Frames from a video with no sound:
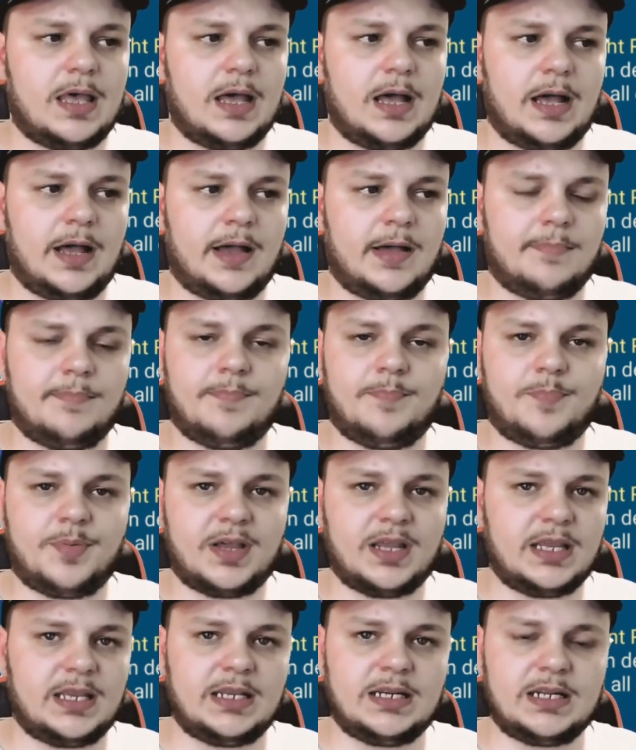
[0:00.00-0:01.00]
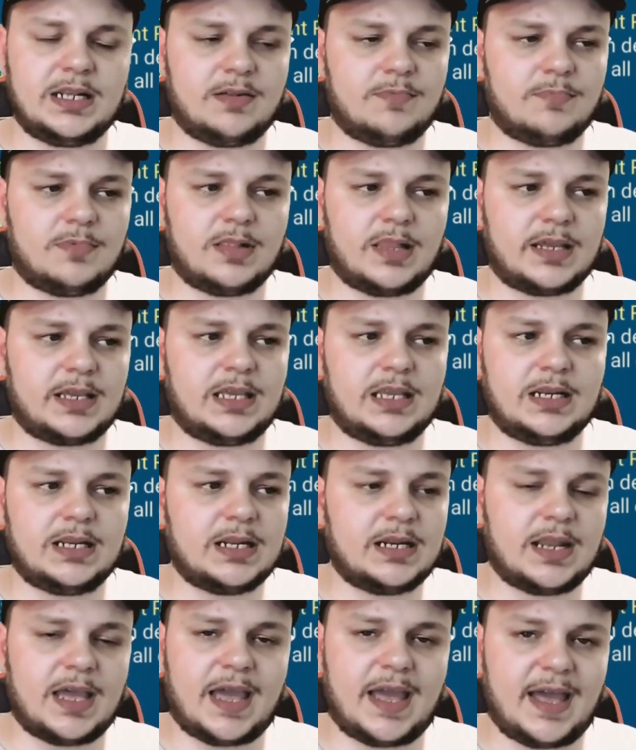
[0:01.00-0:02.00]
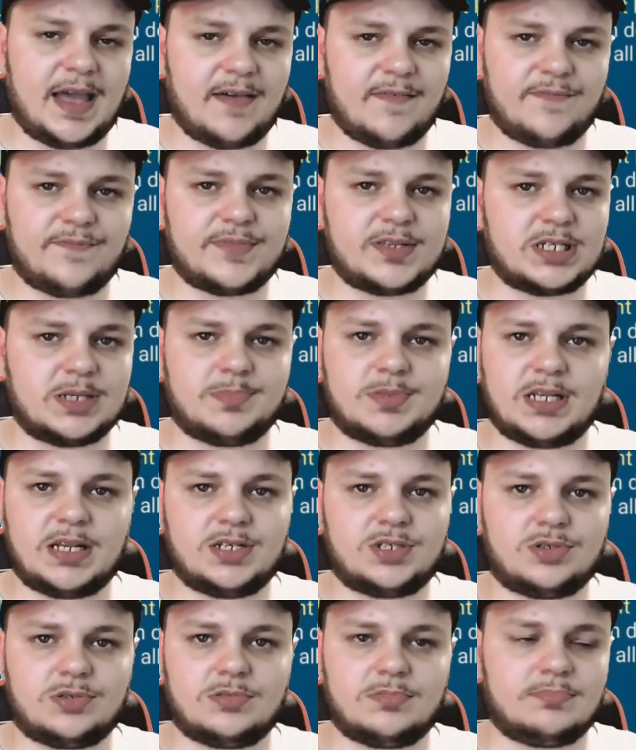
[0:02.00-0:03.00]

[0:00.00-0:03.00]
But he didn't have substantial